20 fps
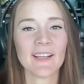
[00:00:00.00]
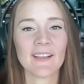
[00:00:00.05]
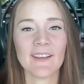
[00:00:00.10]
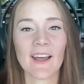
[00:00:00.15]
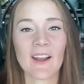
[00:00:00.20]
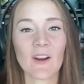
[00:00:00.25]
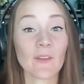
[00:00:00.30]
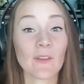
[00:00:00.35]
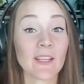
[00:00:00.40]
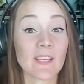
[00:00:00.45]

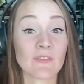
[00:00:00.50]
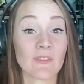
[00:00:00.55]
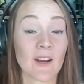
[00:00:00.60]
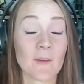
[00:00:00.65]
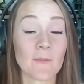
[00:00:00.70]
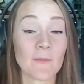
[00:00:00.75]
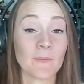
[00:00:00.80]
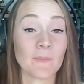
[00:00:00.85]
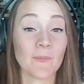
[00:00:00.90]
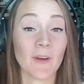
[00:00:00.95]
not only
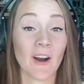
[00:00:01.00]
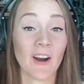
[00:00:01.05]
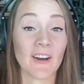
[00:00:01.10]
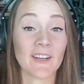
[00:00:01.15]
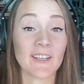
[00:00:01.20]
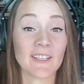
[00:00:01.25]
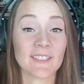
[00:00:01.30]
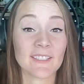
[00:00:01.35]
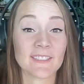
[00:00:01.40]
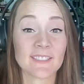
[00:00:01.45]
from
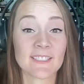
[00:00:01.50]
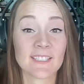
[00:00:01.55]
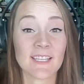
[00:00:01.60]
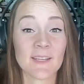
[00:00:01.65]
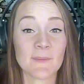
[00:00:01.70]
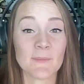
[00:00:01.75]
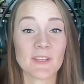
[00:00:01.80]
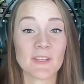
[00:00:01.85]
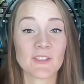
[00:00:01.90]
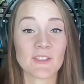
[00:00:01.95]
our
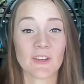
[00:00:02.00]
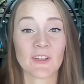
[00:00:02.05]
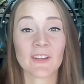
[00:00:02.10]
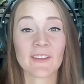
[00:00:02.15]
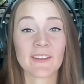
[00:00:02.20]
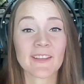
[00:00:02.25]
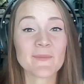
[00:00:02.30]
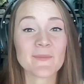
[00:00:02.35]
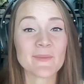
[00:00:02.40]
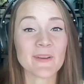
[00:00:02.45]
team
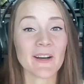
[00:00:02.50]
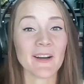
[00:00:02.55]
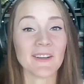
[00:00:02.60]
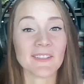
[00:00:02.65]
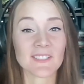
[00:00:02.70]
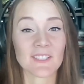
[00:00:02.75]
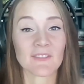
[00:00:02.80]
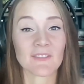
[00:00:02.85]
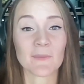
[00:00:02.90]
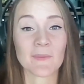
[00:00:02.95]
internally, but
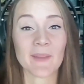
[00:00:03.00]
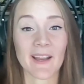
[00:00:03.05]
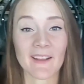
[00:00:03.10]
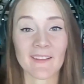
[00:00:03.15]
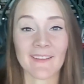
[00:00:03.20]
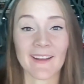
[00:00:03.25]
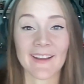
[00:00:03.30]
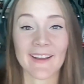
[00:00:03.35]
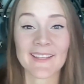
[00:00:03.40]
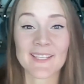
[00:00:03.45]
also from that
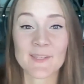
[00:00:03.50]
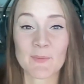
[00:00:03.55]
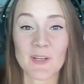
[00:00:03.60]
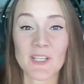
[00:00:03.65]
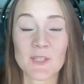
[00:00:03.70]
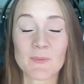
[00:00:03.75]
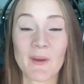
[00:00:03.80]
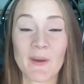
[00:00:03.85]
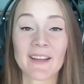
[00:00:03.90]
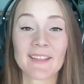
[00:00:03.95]
client's
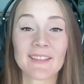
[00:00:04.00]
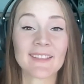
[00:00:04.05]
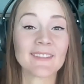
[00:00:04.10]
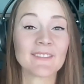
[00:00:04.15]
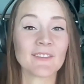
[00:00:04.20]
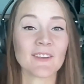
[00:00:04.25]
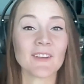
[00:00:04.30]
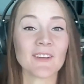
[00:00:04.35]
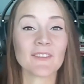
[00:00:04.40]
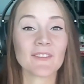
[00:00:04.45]

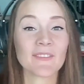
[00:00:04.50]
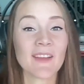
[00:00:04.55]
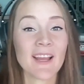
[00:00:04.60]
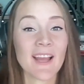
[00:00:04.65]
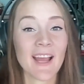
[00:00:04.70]
perspective of